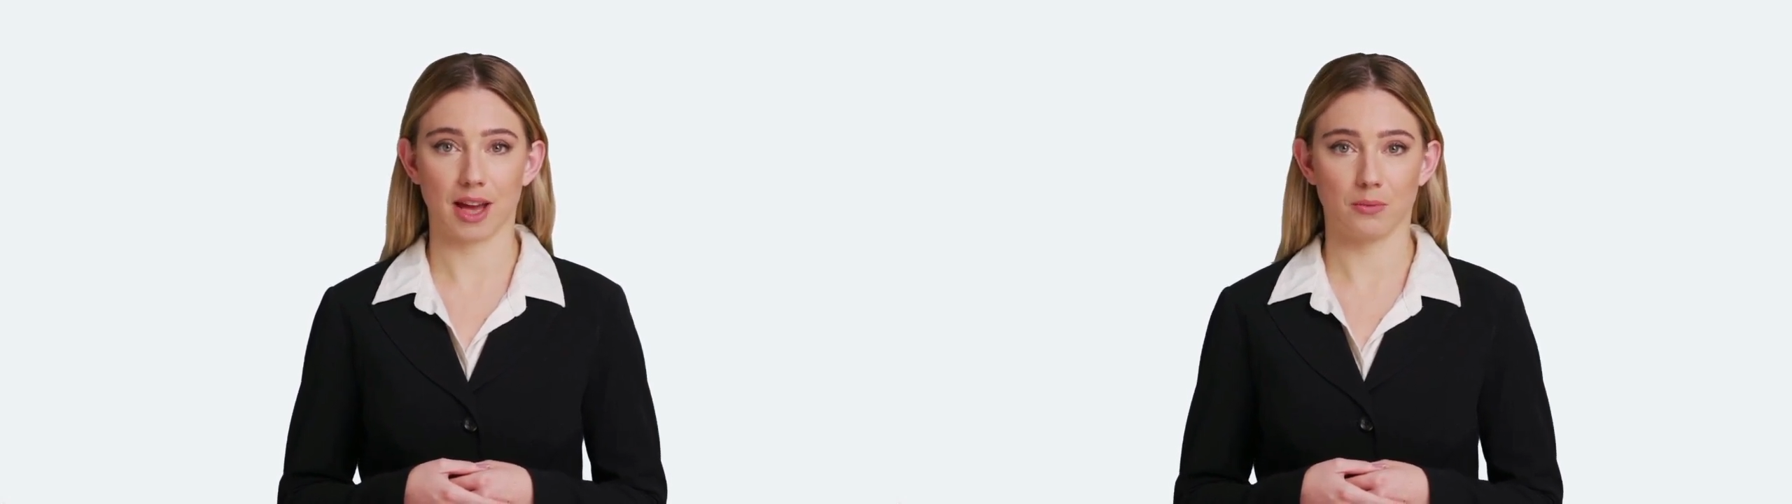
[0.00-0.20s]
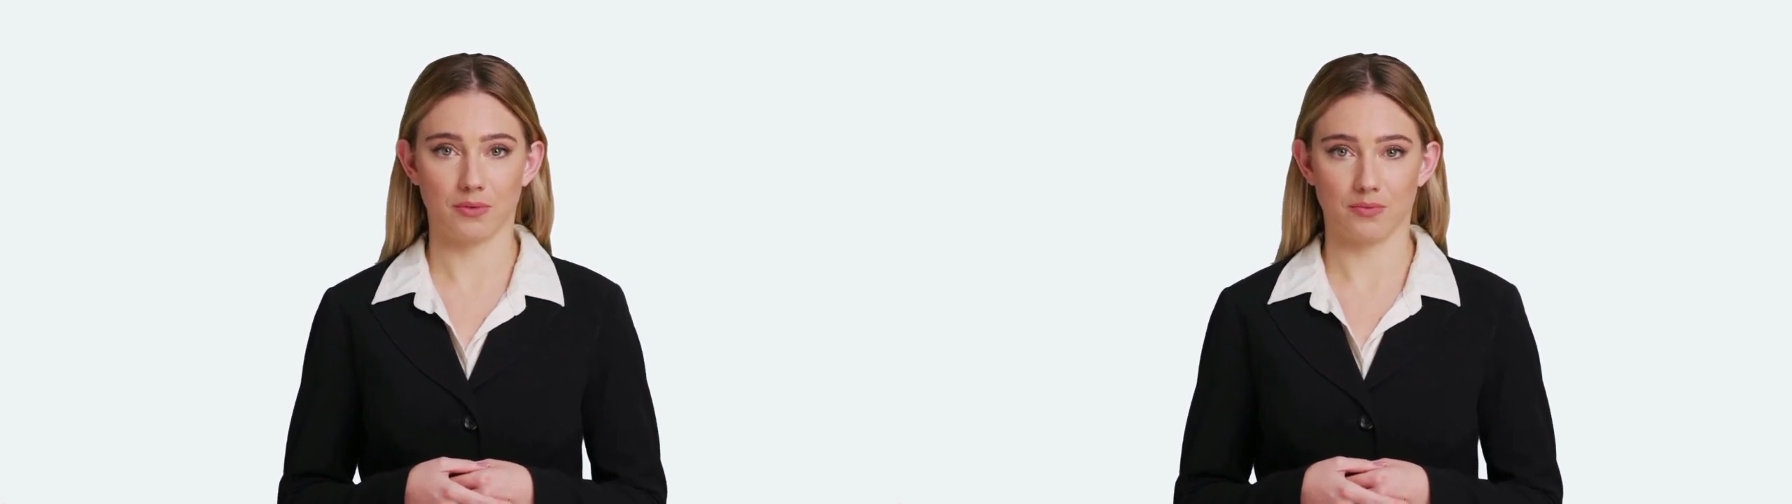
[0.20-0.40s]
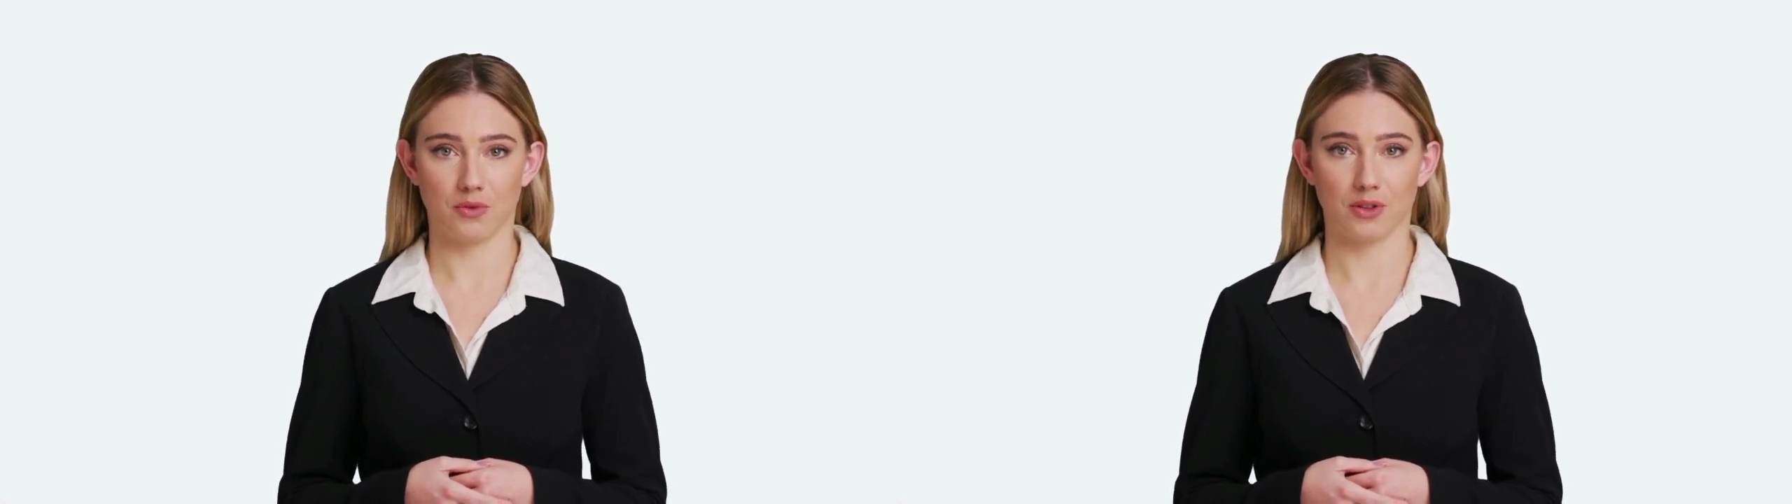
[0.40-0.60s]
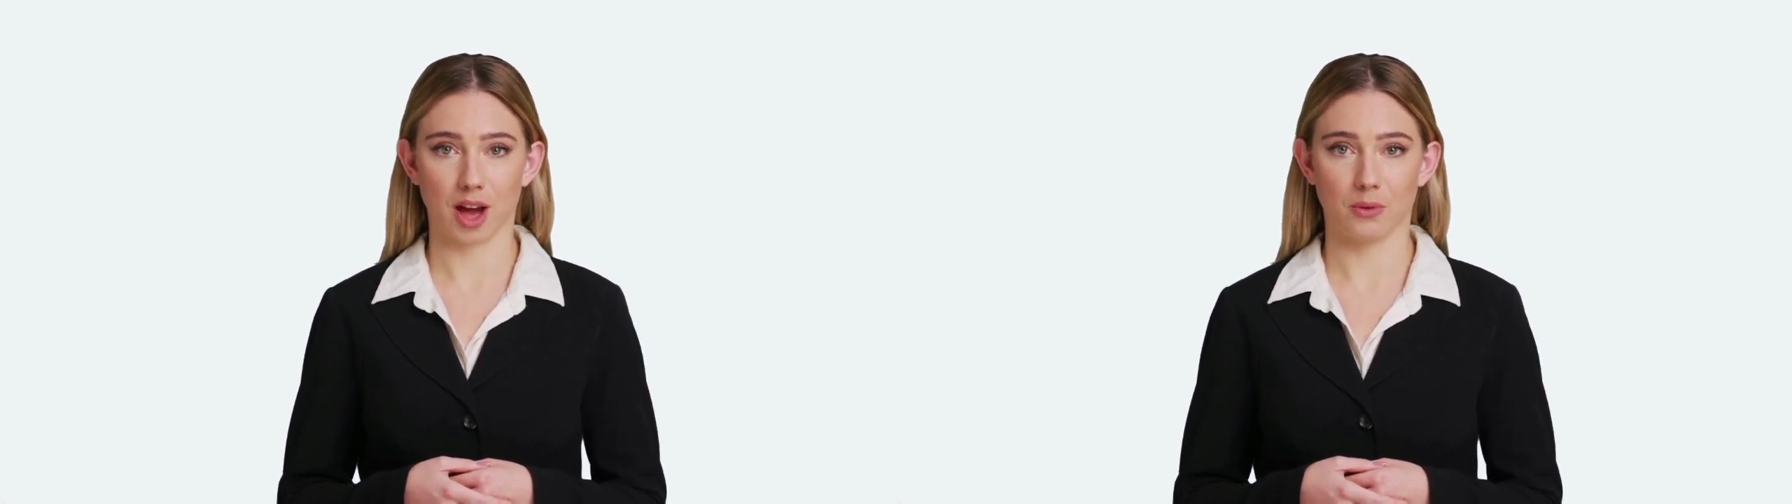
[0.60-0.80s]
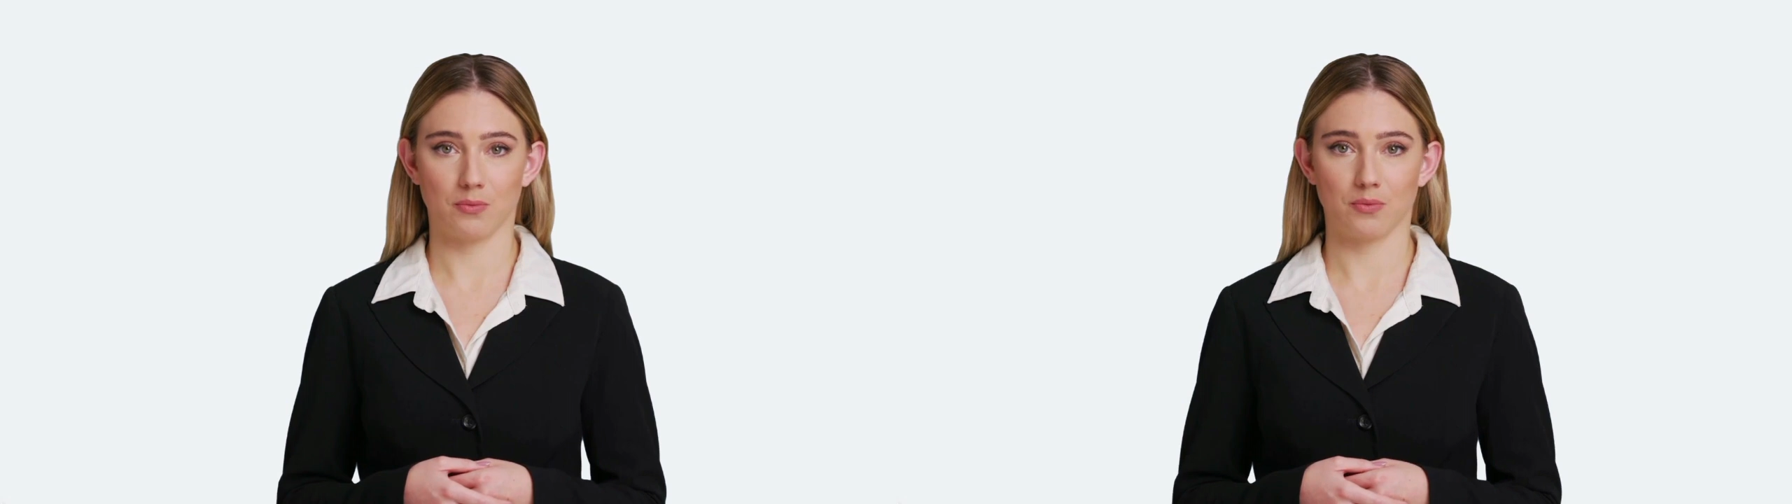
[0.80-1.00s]
can be very
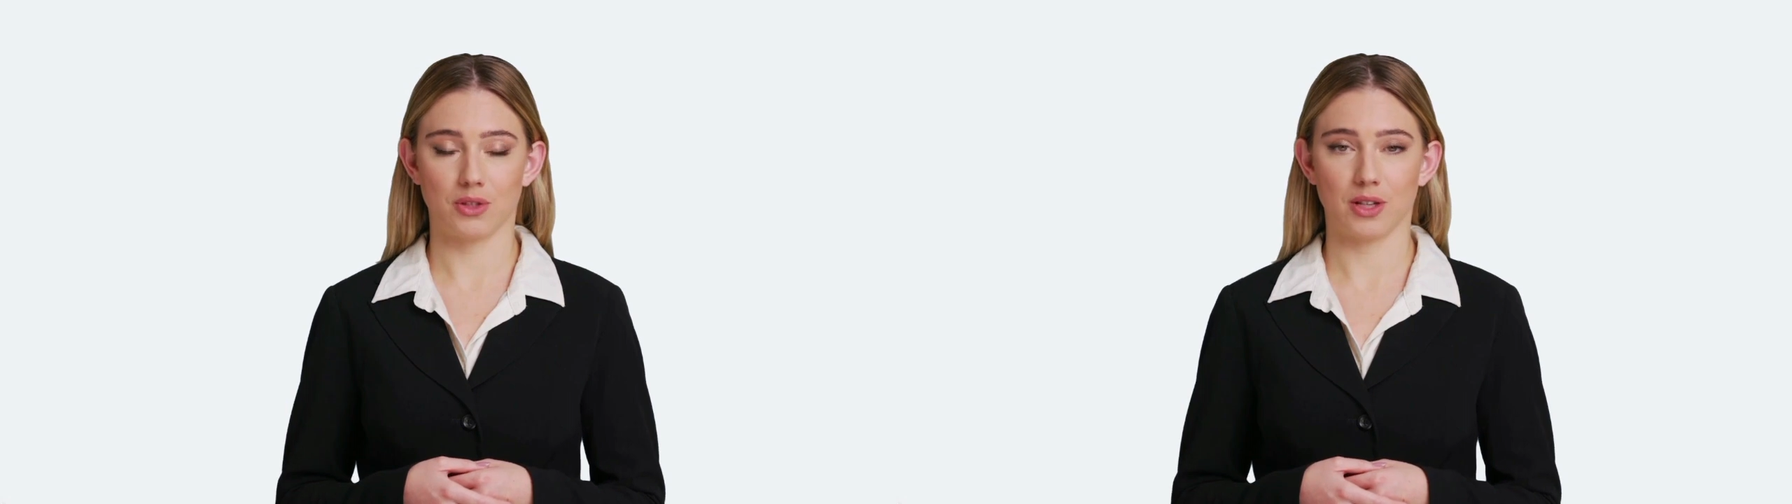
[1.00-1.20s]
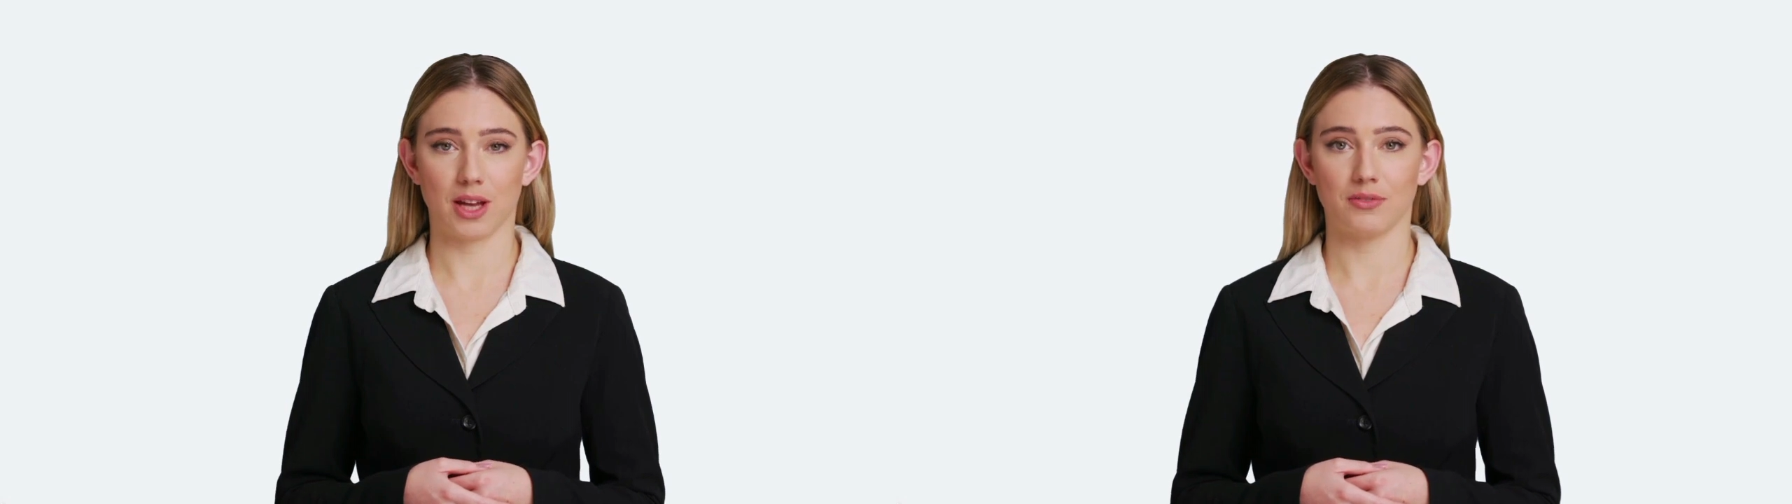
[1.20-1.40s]
helpful